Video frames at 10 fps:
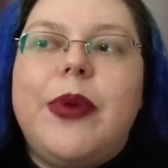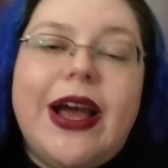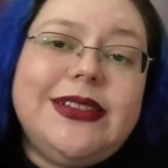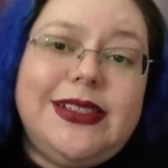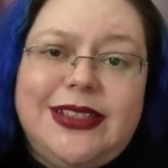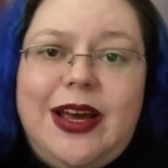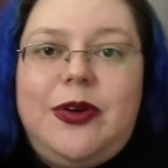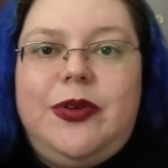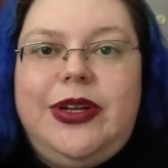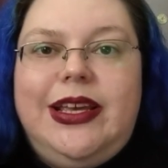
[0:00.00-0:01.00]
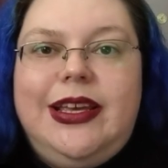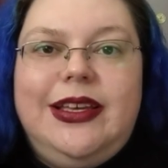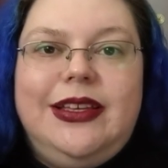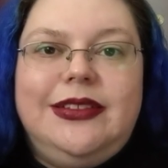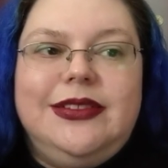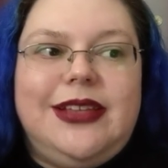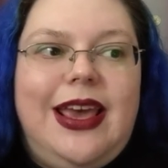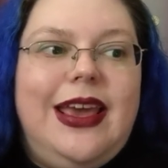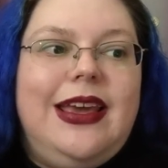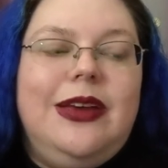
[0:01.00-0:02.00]
Praxis Town is
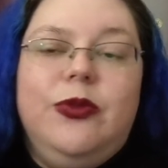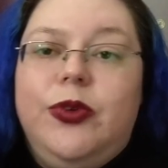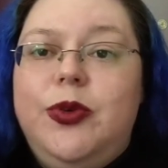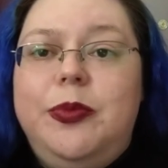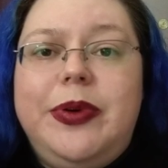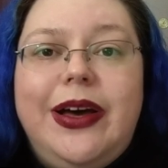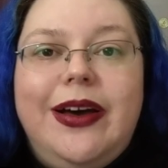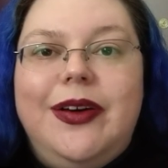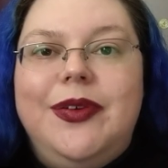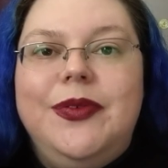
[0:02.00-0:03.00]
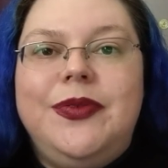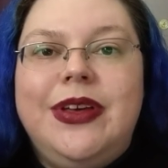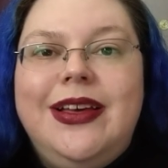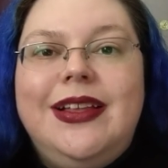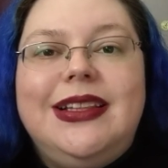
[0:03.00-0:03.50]
a group of